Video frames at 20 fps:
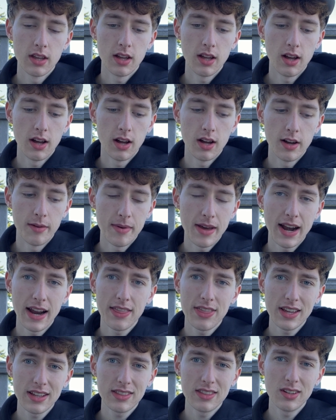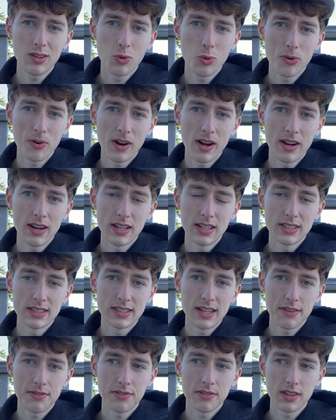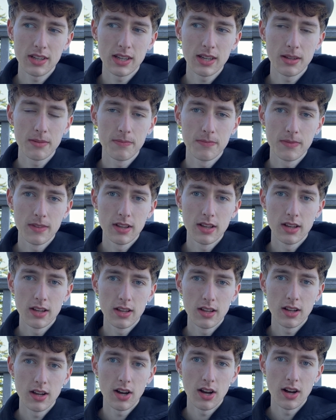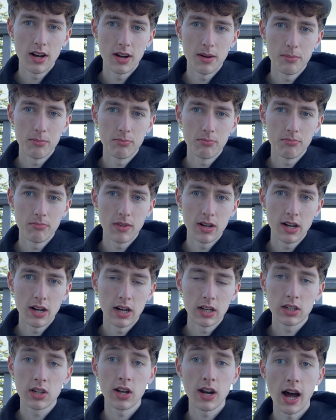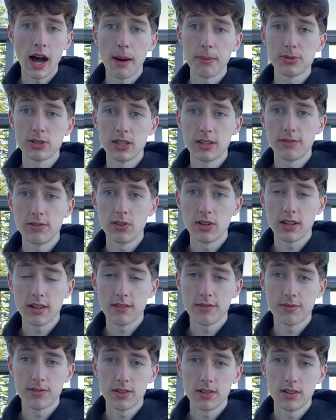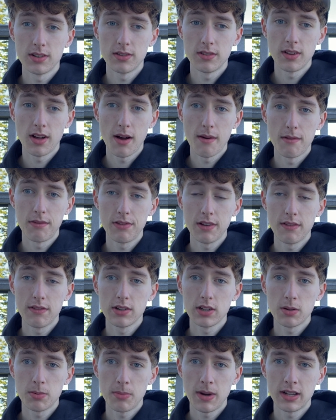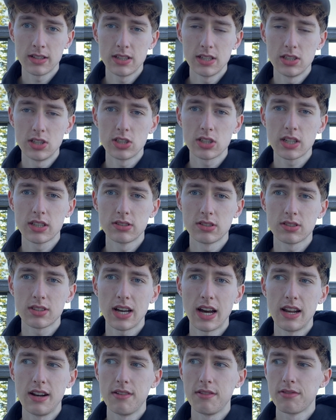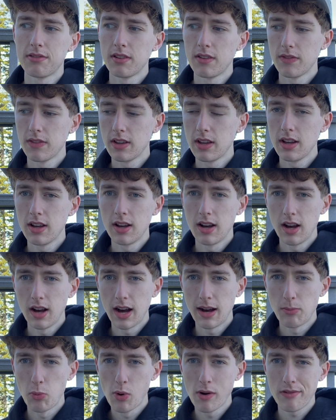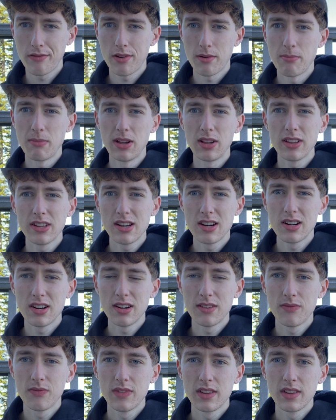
And I think the guarana is definitely a good option if you're looking for flavored yerba mates, just because it's kind of a more familiar